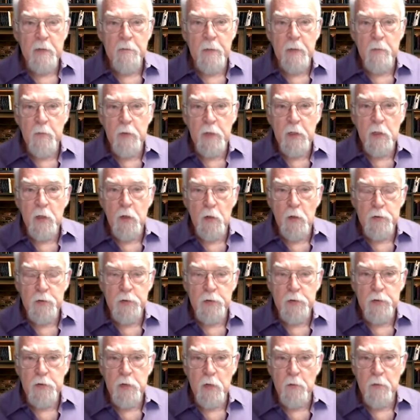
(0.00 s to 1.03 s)
I remember the
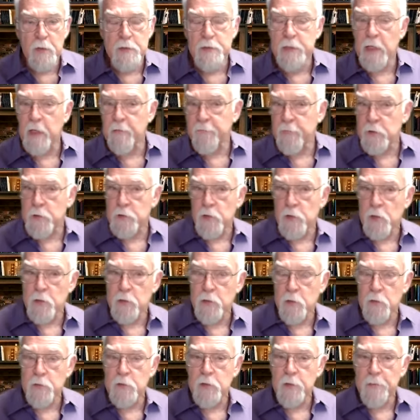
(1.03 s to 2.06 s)
coach used to always say, if you
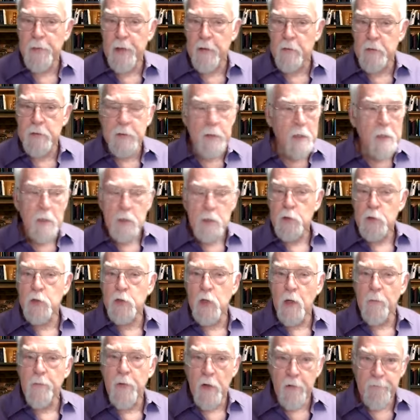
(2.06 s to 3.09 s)
start to lose your balance,
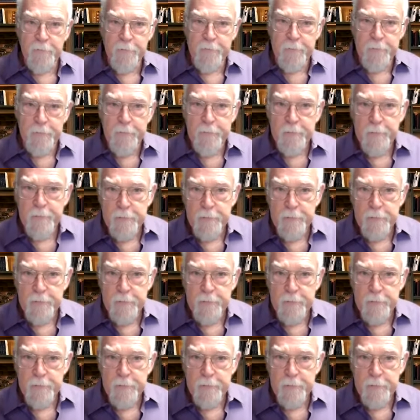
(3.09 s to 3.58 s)
jump off.